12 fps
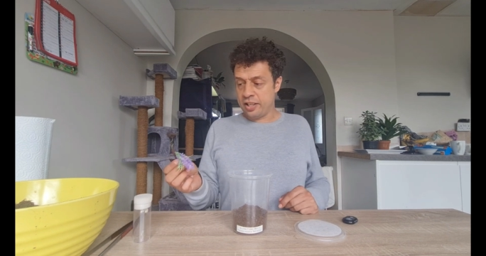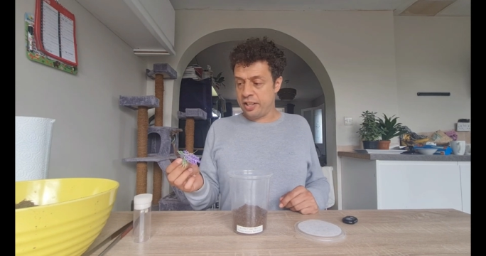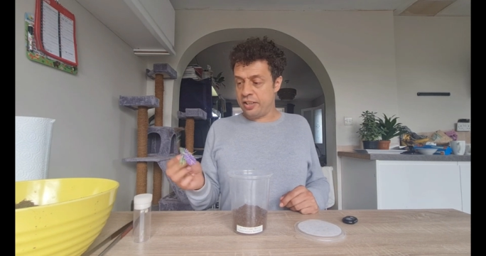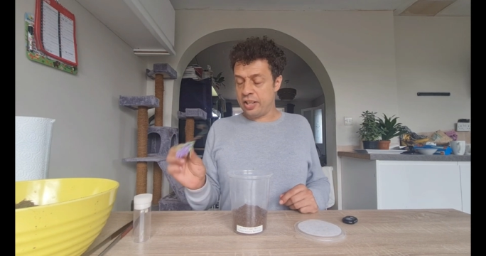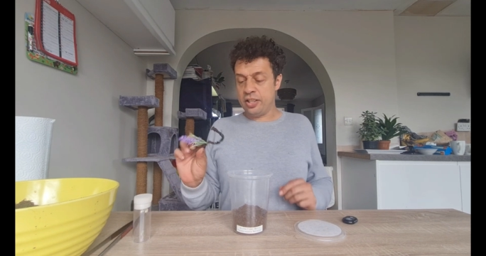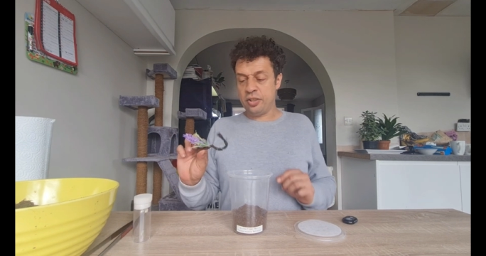
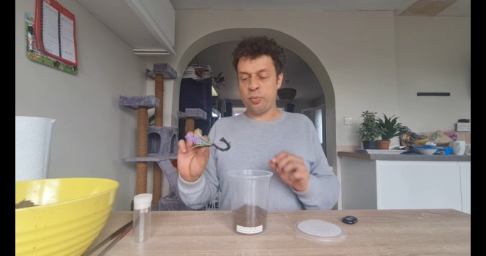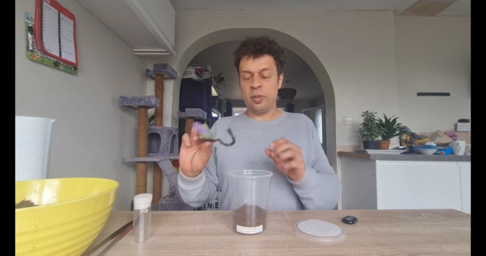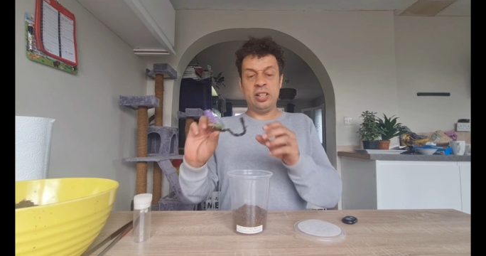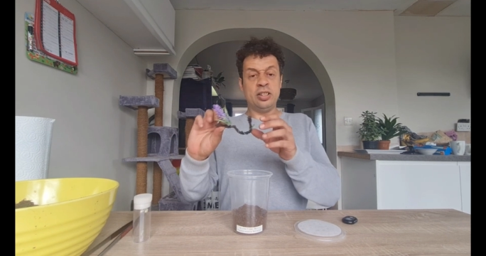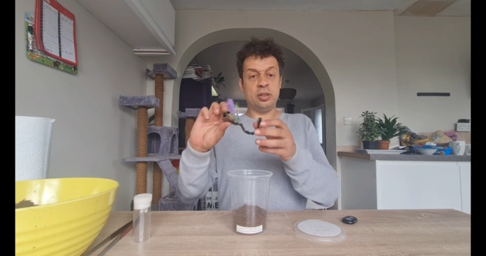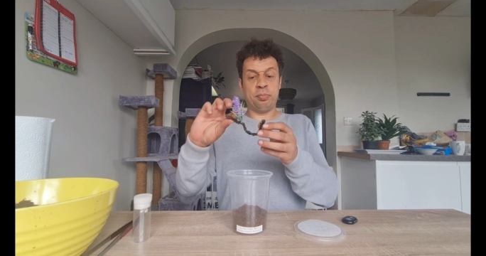And then you just
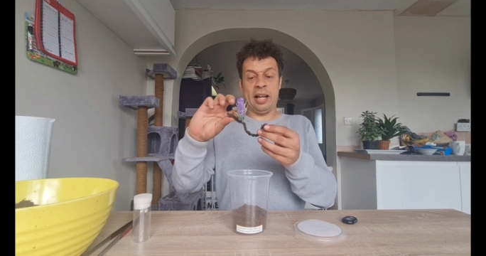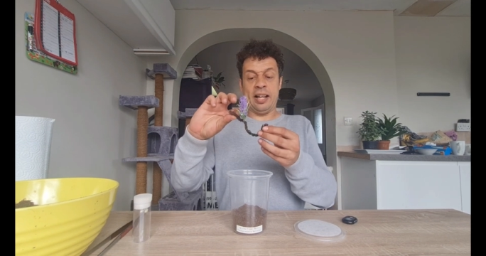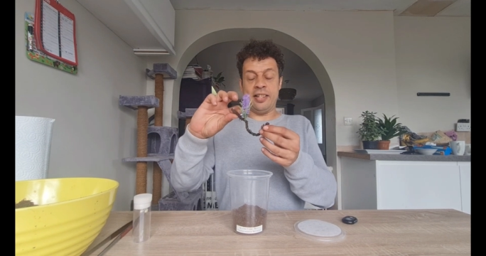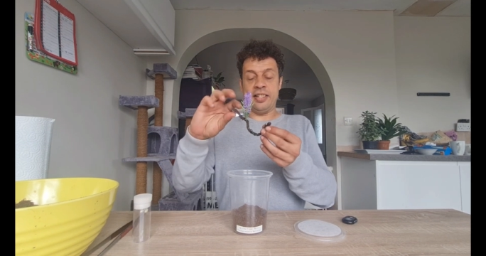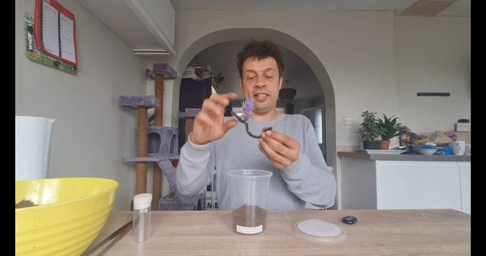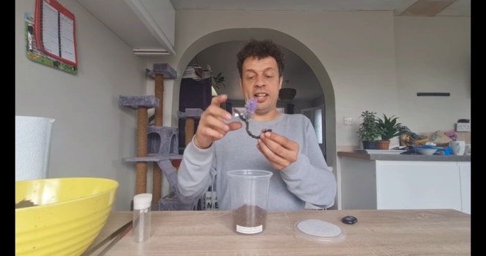want a little
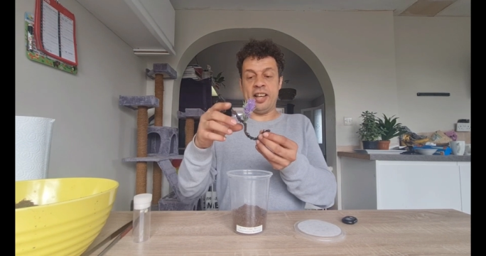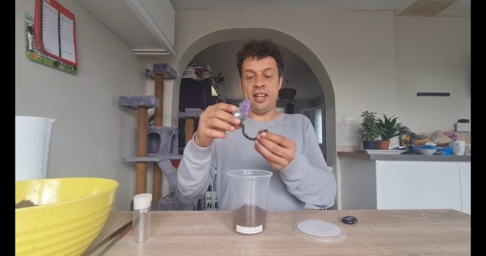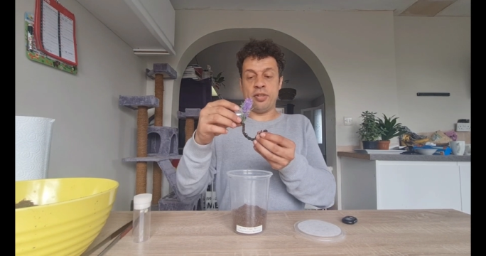plant in there,